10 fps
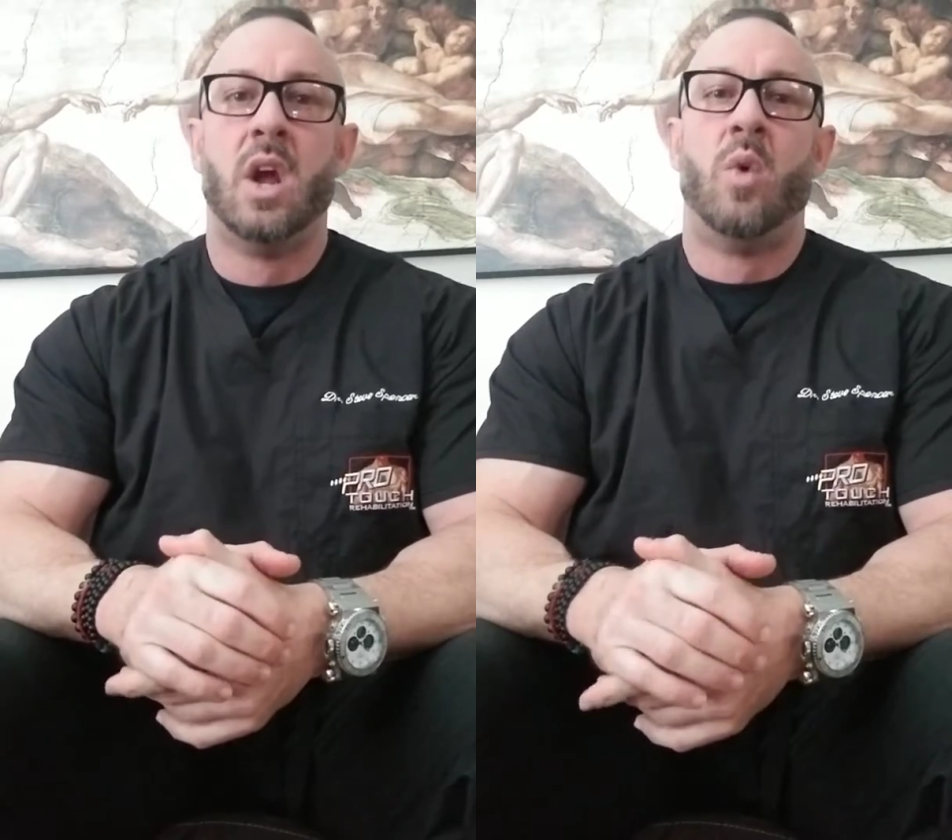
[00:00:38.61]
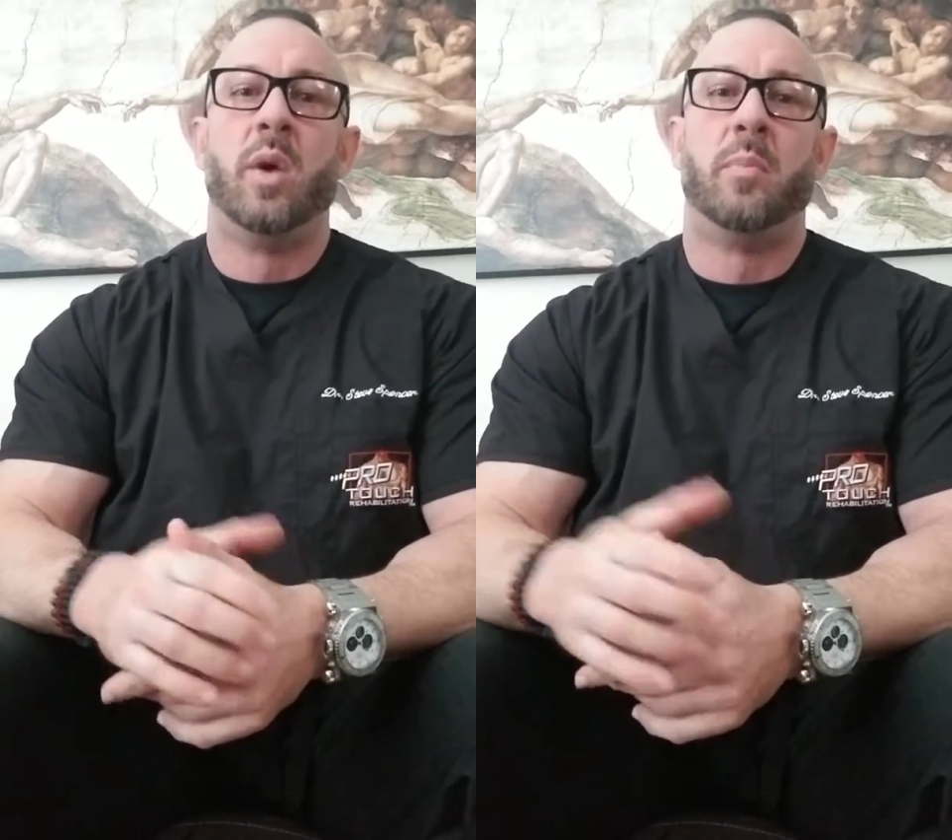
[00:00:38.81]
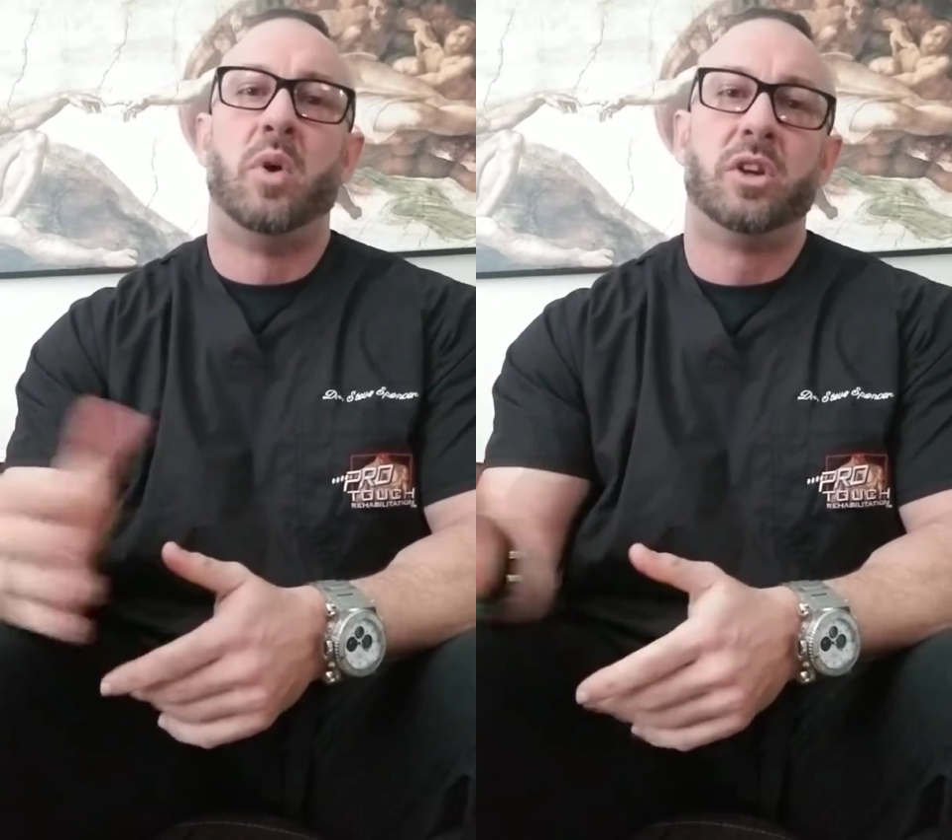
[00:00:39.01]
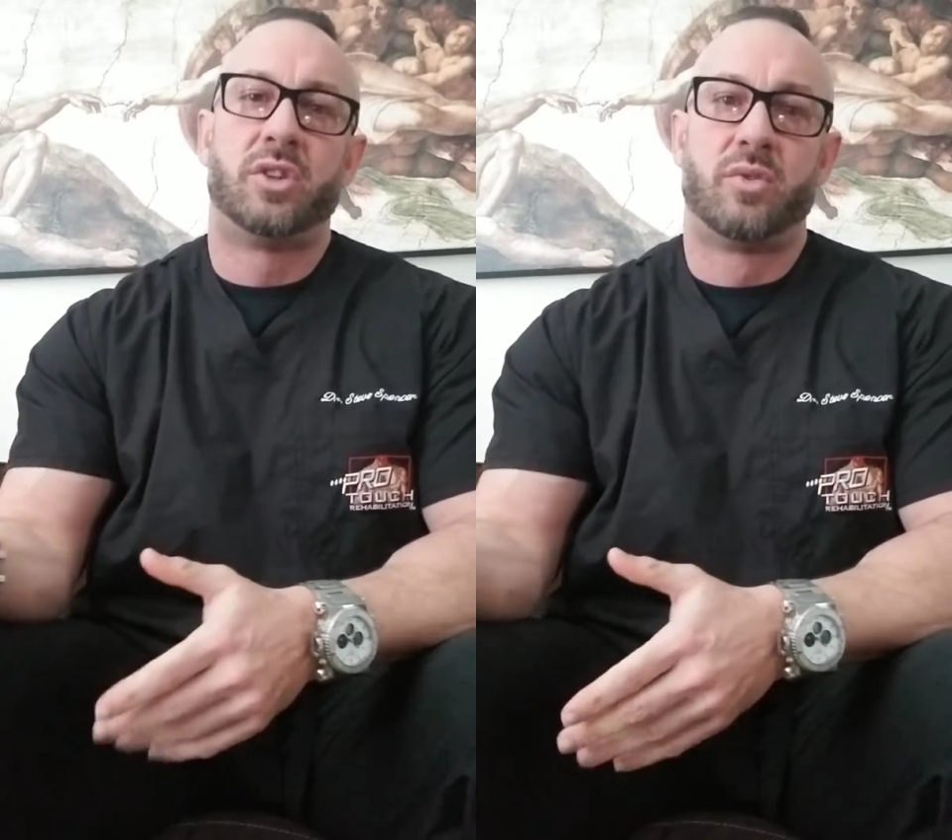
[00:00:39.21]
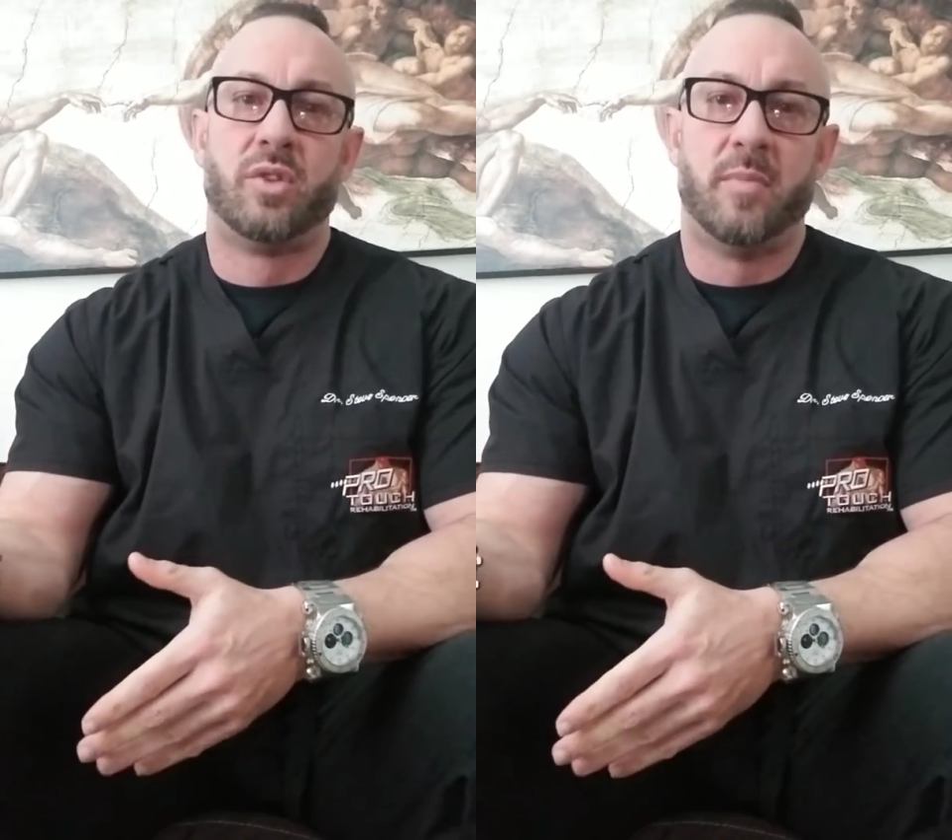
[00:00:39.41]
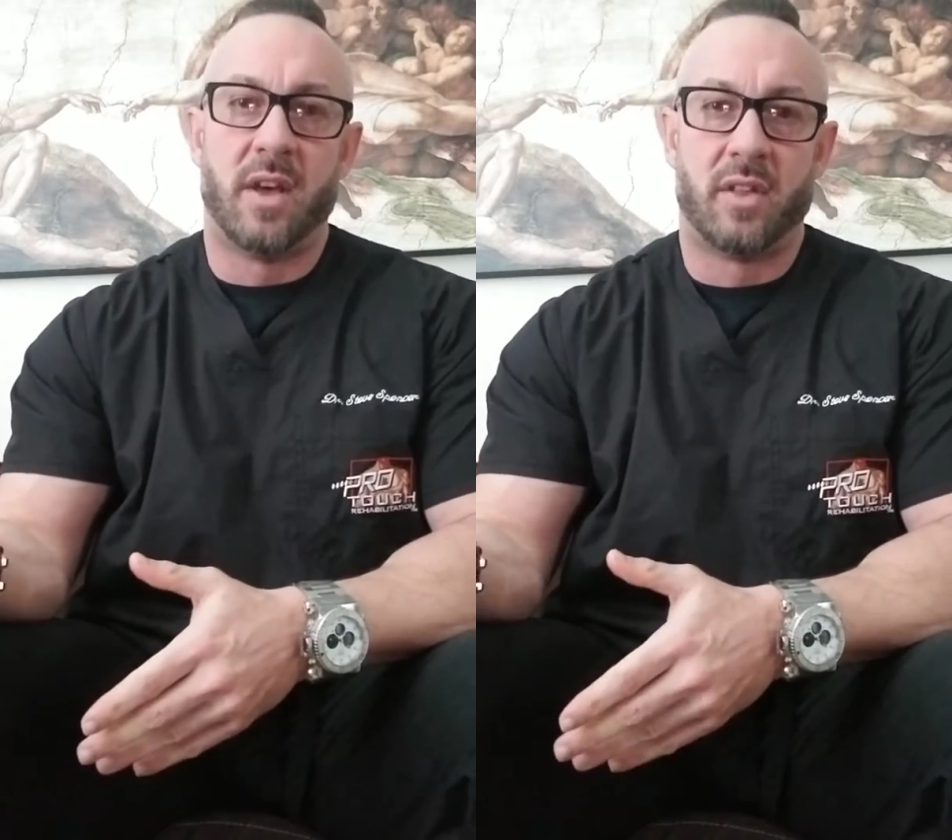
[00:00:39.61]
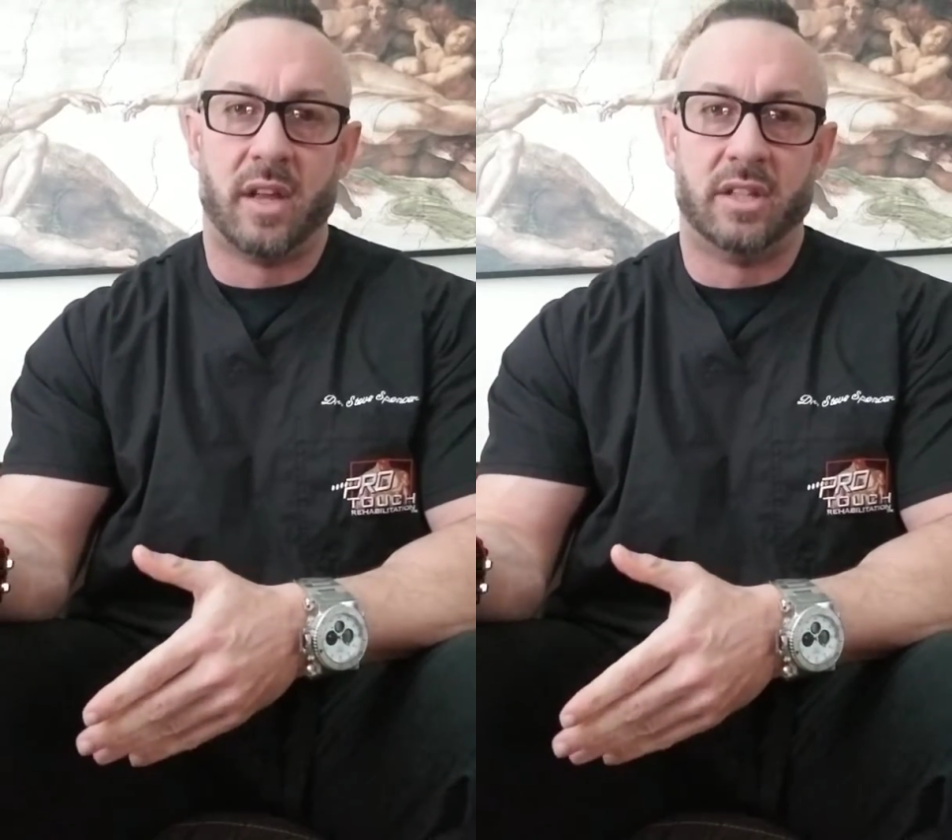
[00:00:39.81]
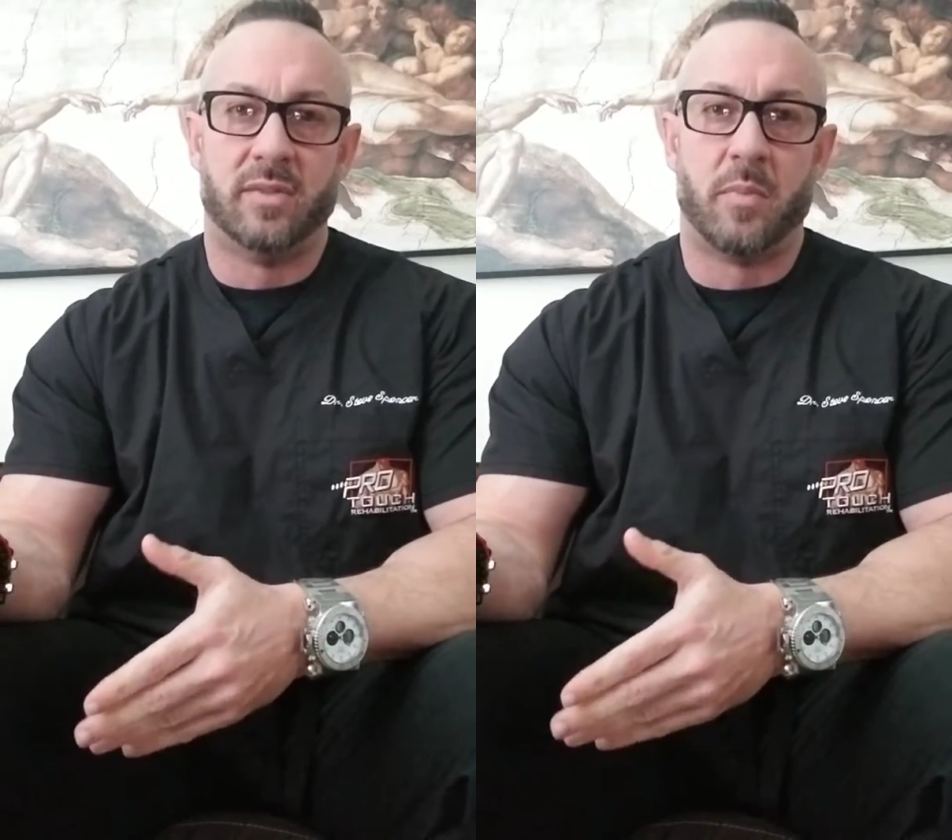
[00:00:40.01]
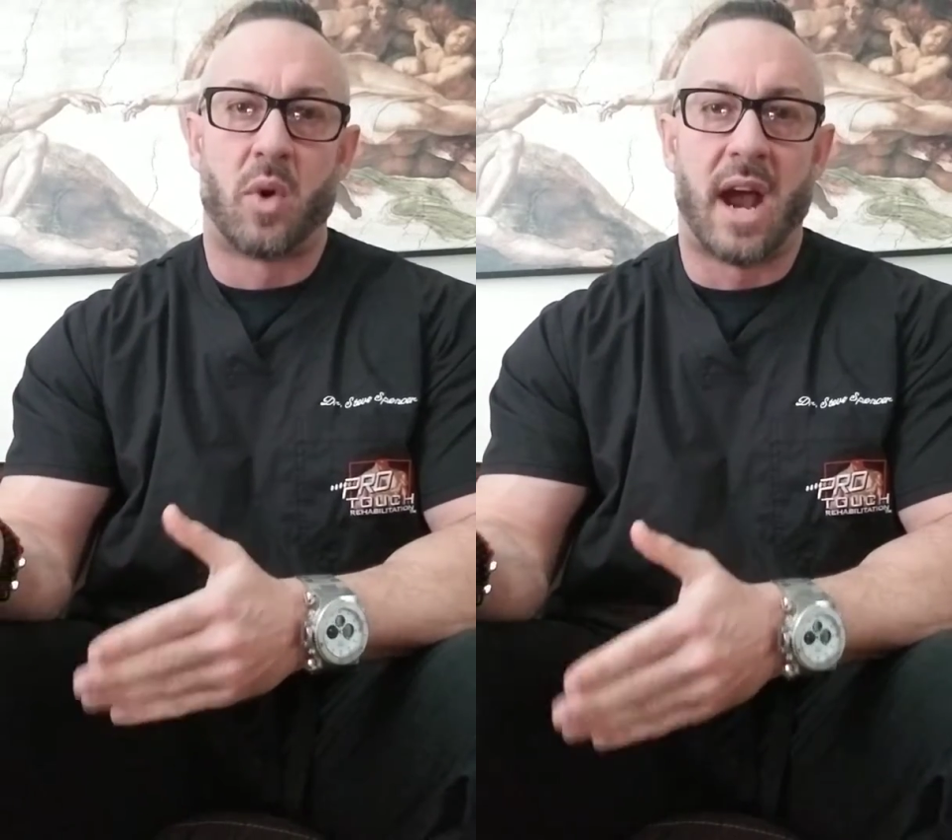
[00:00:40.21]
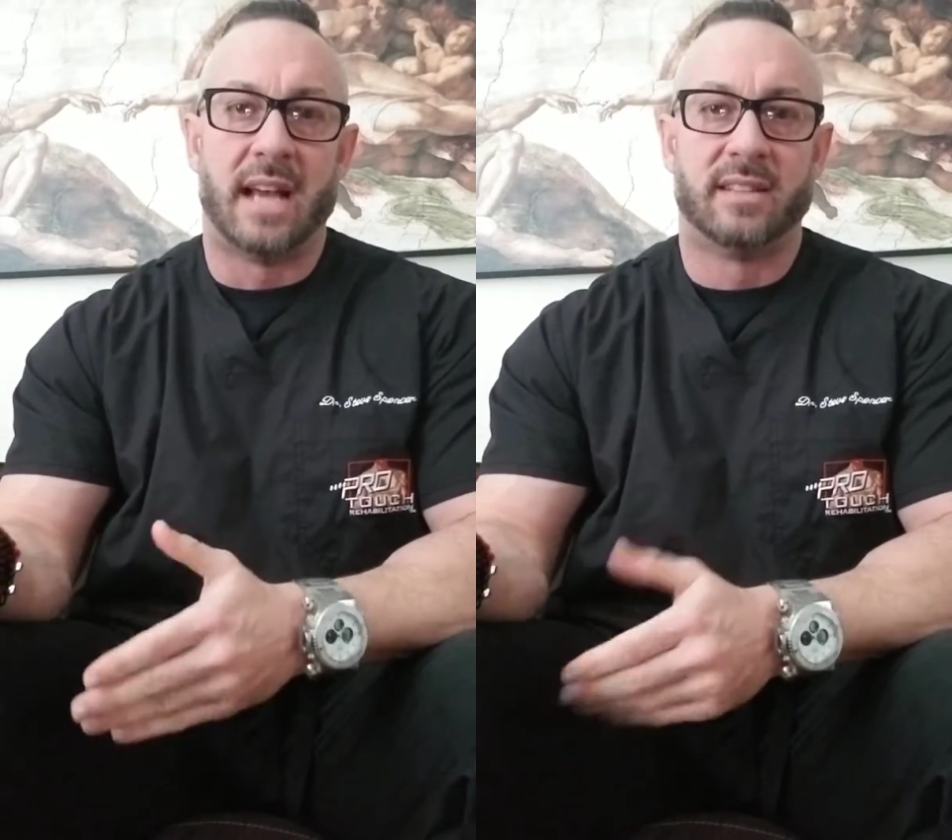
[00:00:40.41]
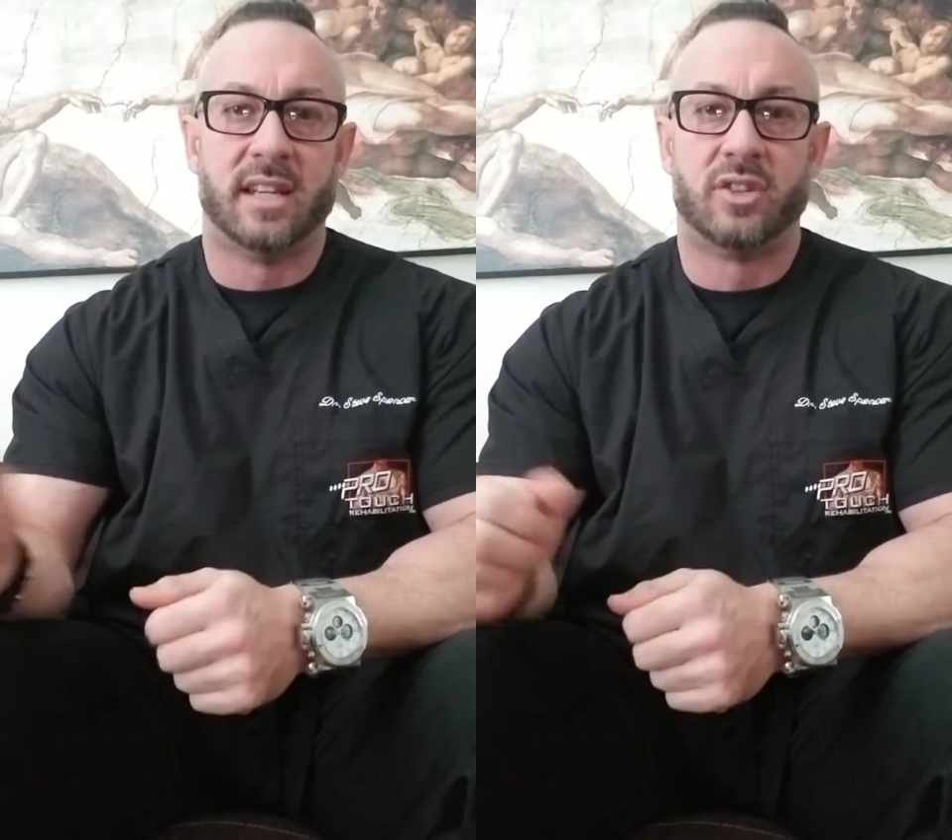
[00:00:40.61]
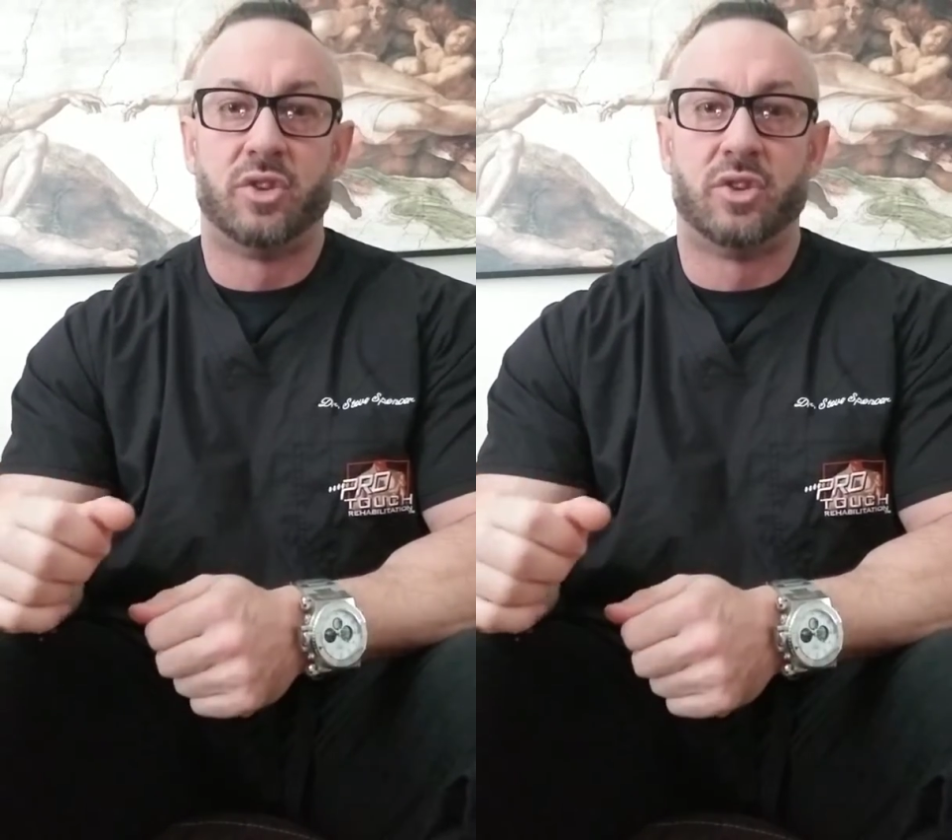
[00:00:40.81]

we push through the methylation process